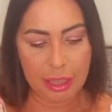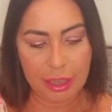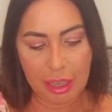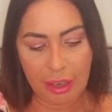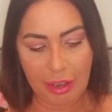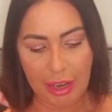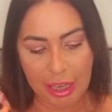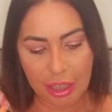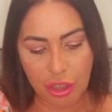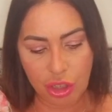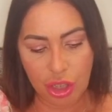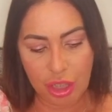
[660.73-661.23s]
and
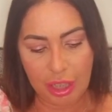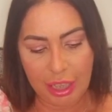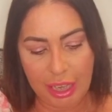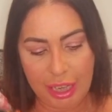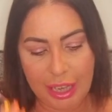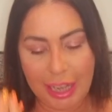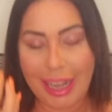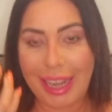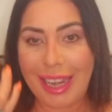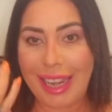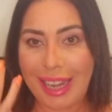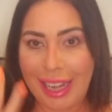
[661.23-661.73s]
they're
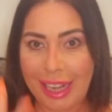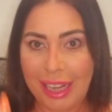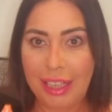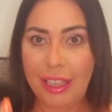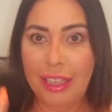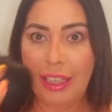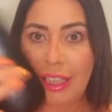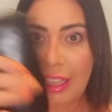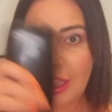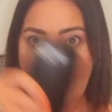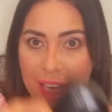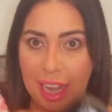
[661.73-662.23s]
actually
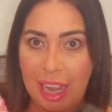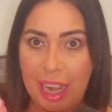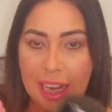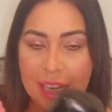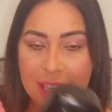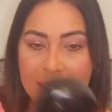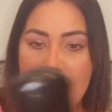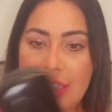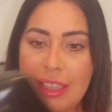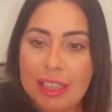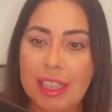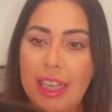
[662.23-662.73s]
in the
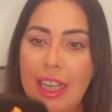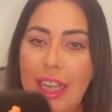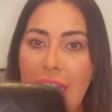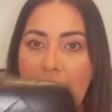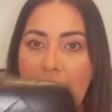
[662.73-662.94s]
case,